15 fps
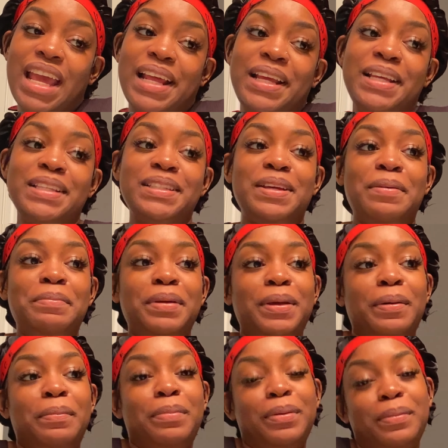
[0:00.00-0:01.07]
It's gonna be a
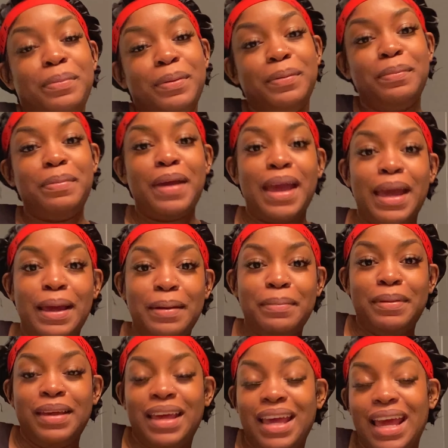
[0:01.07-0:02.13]
boo-boo
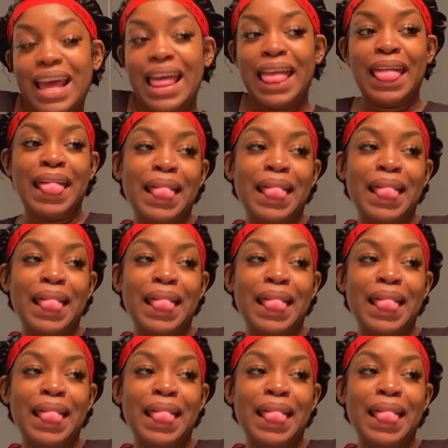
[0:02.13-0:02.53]
baby.